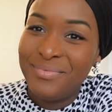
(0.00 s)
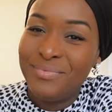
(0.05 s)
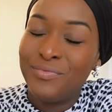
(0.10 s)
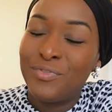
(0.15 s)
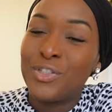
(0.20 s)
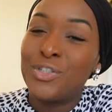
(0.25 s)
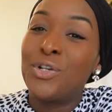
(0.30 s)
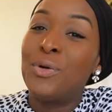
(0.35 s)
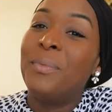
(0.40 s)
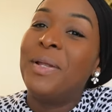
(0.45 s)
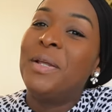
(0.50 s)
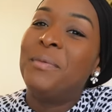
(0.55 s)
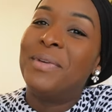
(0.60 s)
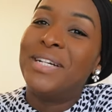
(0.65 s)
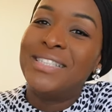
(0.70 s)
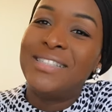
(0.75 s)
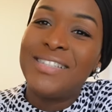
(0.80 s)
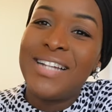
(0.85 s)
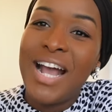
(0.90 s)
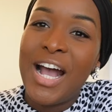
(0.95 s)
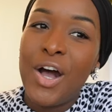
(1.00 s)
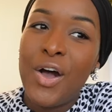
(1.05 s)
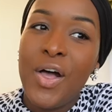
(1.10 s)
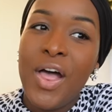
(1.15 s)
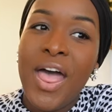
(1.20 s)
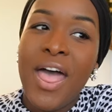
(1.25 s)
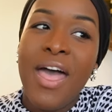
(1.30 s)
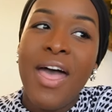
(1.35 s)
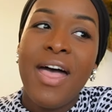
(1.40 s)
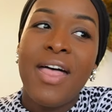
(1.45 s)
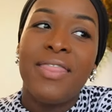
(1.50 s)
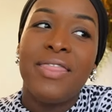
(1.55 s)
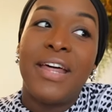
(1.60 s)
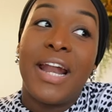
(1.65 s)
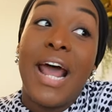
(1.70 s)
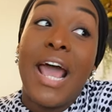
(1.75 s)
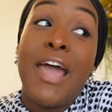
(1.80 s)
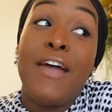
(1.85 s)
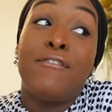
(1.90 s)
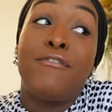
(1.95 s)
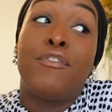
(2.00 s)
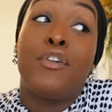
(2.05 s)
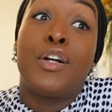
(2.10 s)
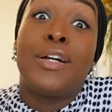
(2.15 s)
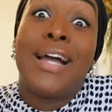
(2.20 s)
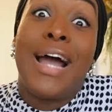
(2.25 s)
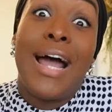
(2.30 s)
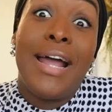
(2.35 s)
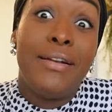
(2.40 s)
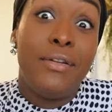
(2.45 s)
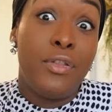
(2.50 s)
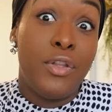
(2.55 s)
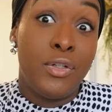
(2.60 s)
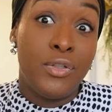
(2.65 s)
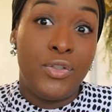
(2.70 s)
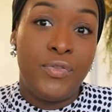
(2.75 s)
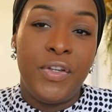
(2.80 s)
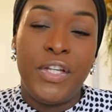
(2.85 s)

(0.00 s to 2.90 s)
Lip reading: for so many months now that I have forgotten those.